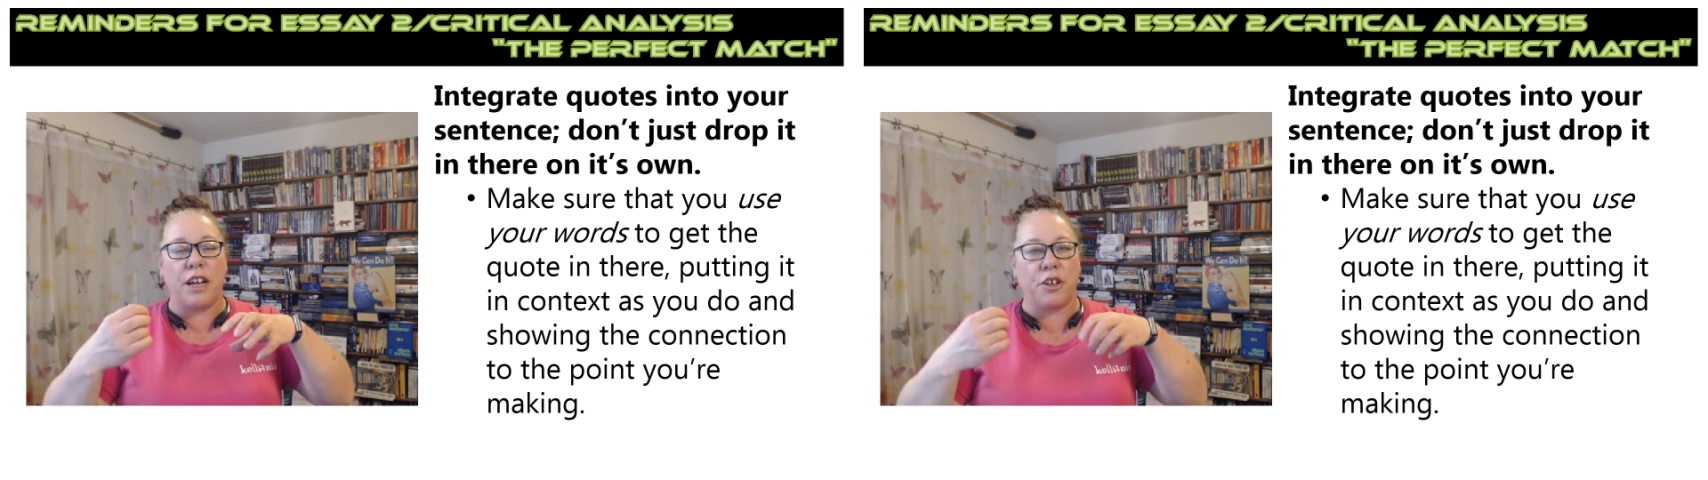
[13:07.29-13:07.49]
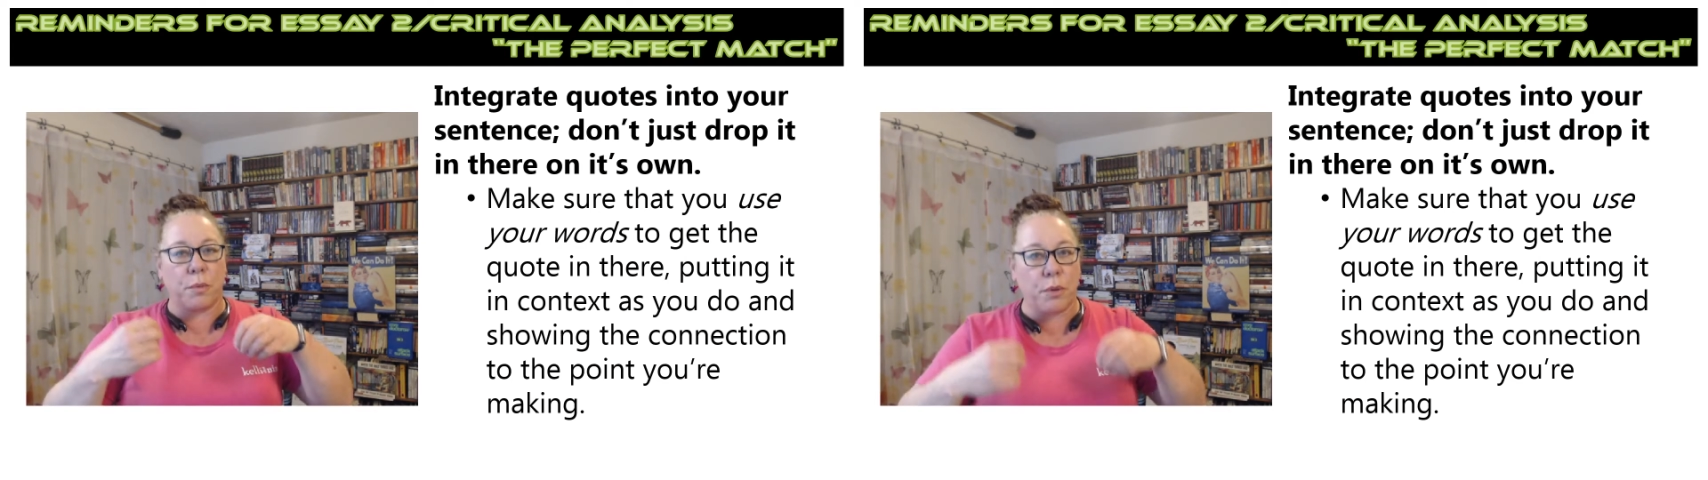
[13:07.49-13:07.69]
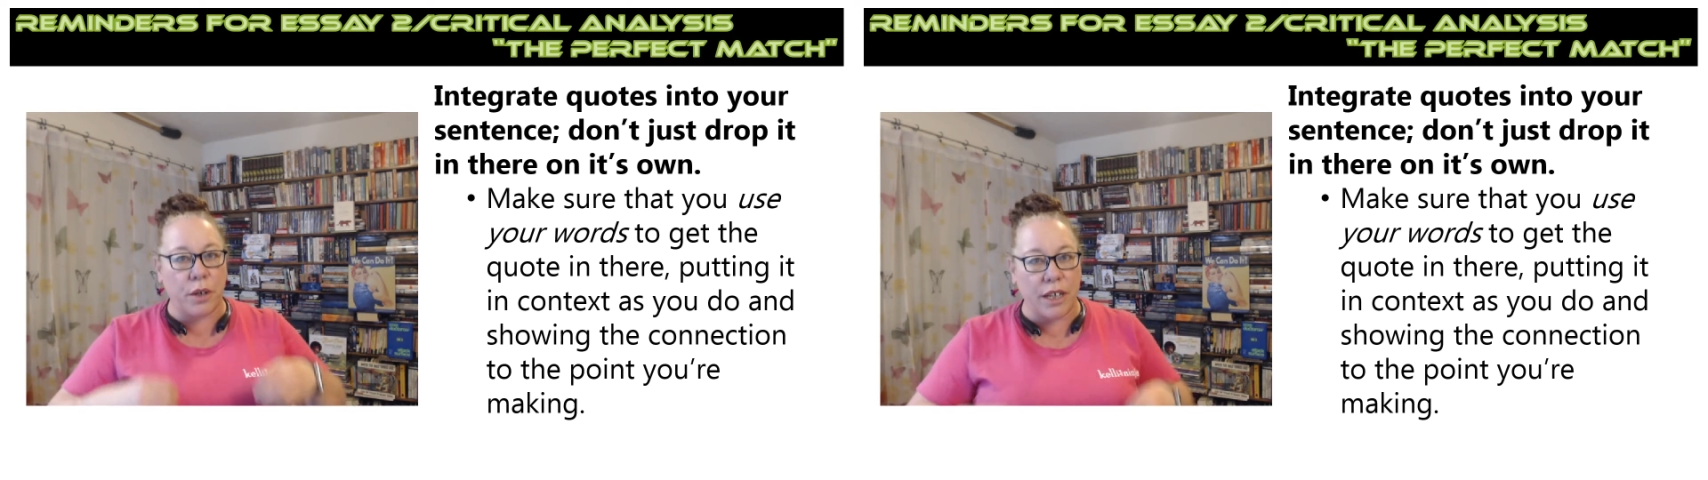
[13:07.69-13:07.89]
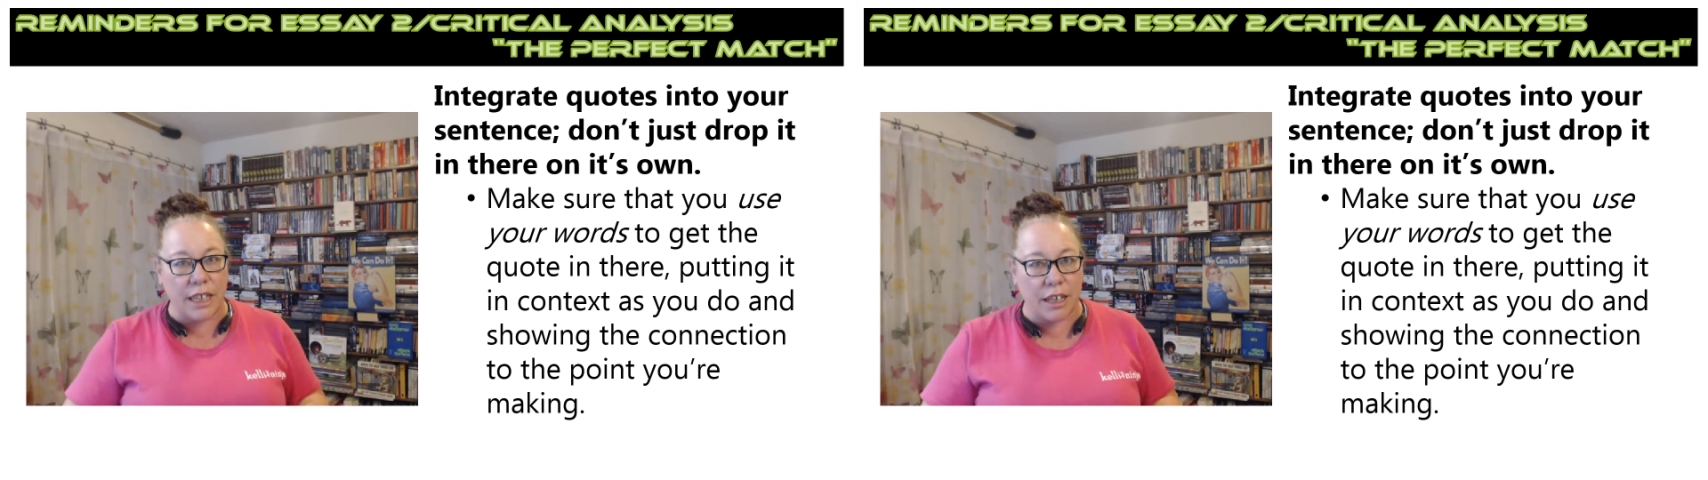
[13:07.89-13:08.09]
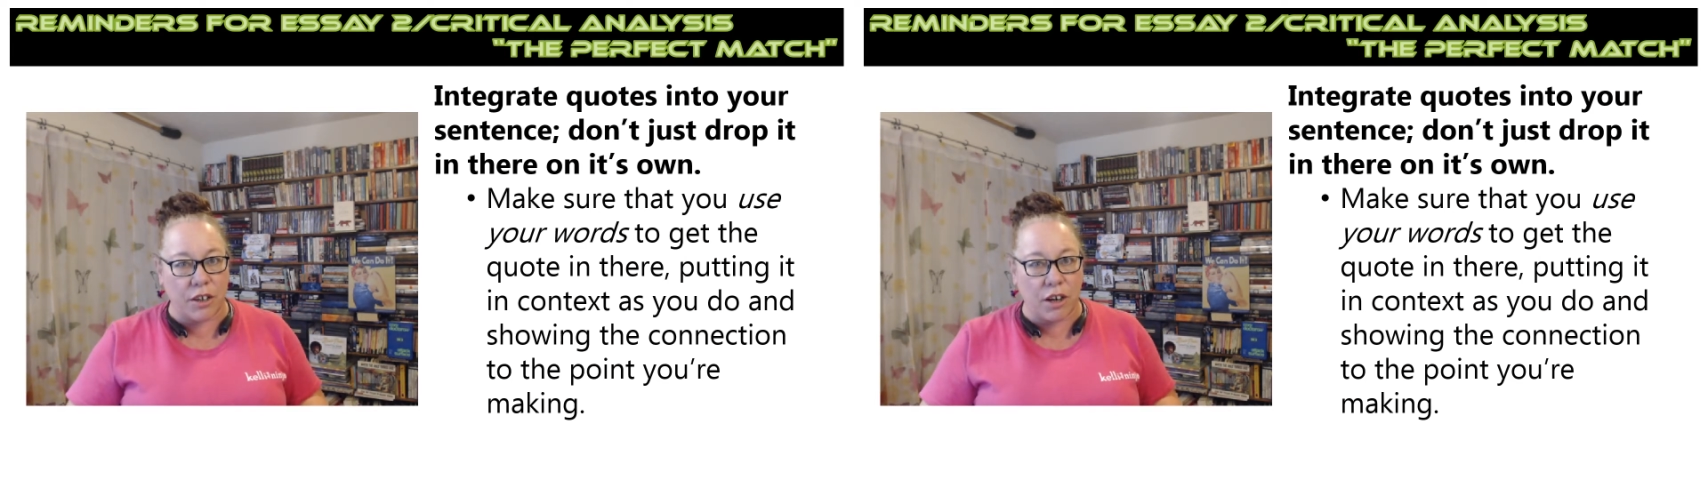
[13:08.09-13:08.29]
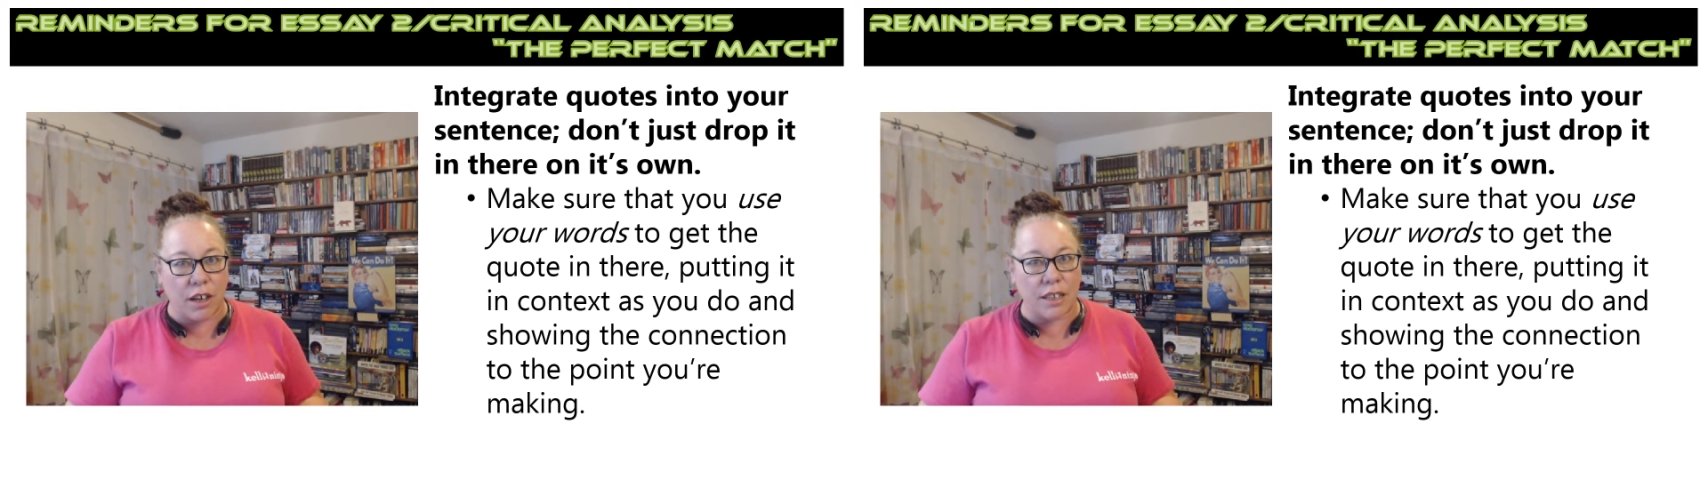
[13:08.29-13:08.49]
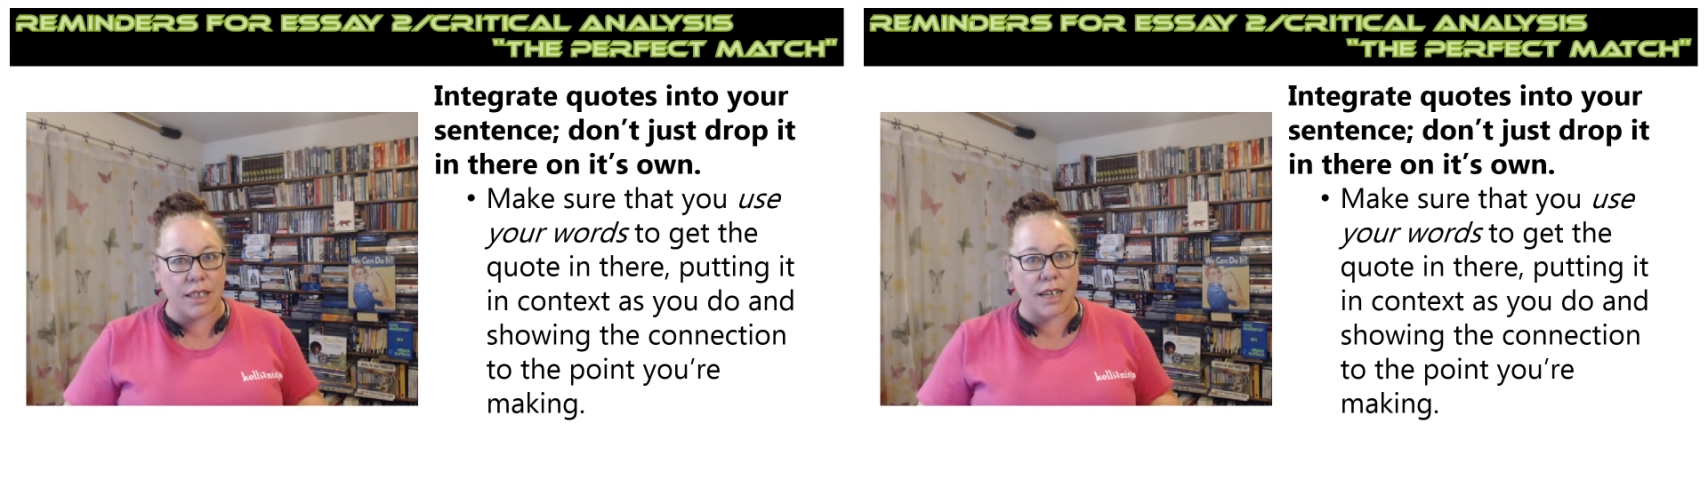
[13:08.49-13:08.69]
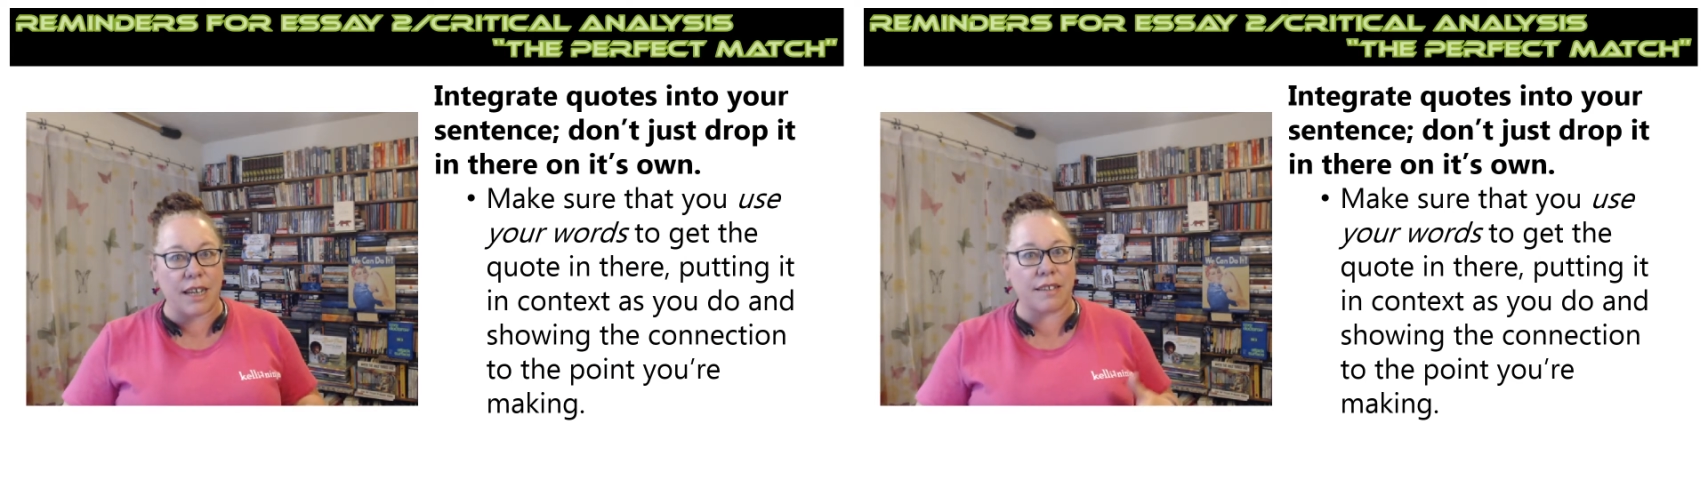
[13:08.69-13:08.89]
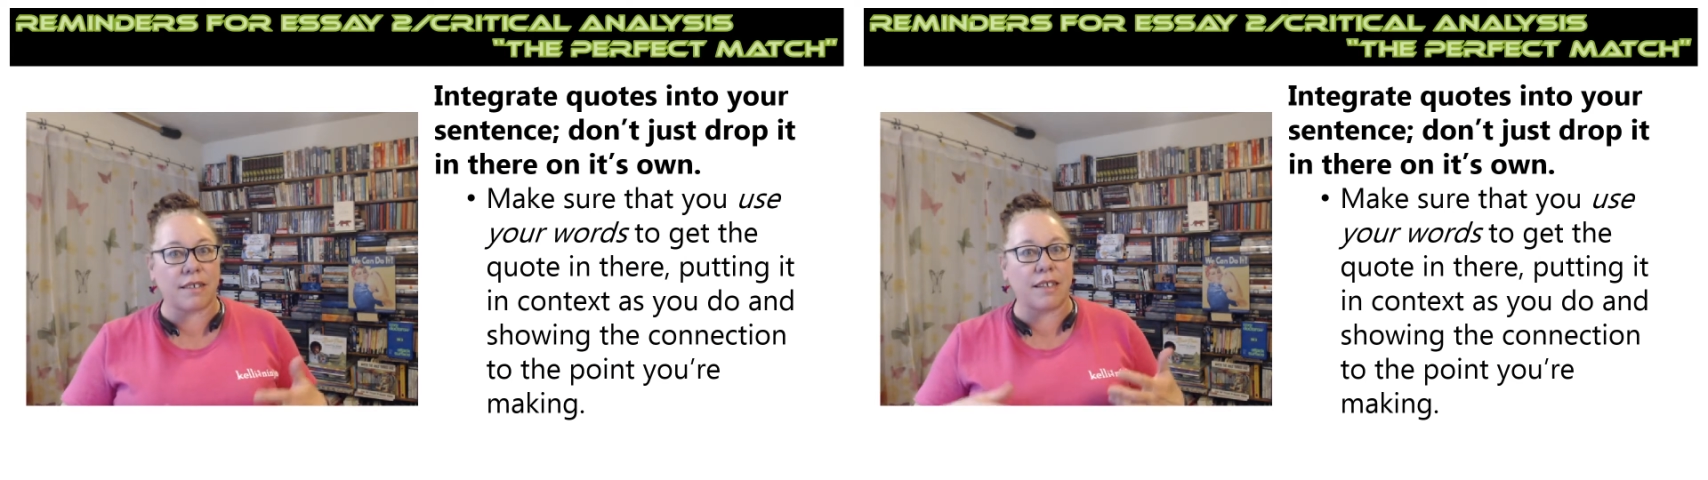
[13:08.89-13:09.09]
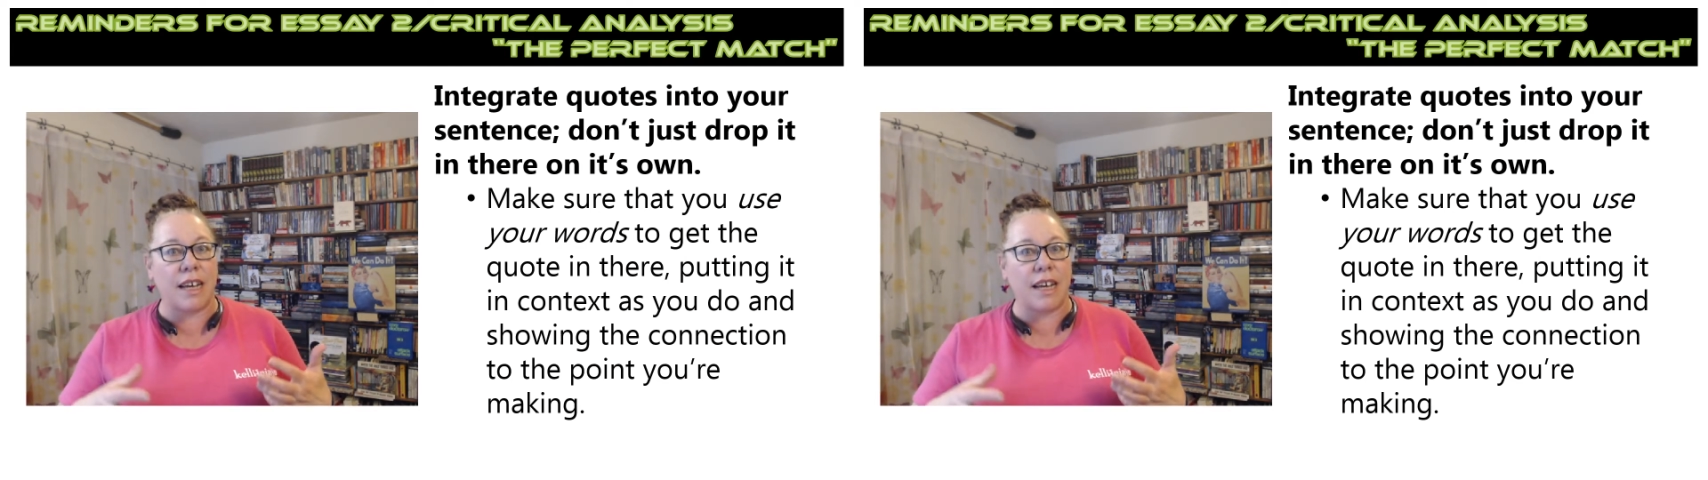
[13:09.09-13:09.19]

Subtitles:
You're putting it in context,